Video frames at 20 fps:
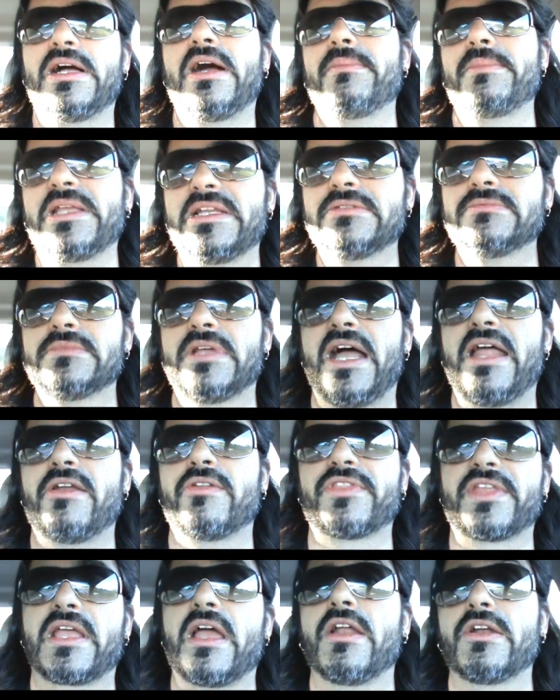Well, I mean, I
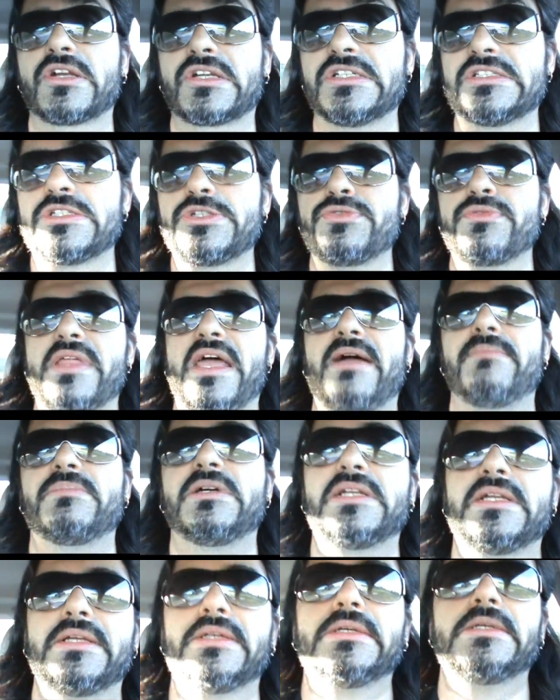don't think Hunter could do that,
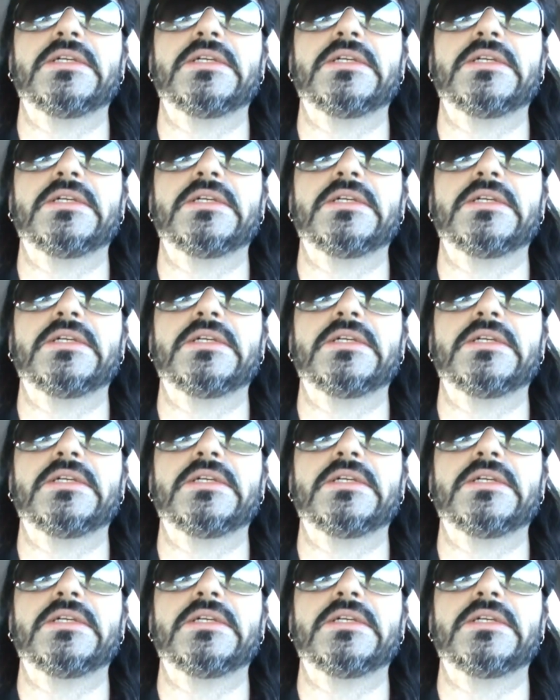but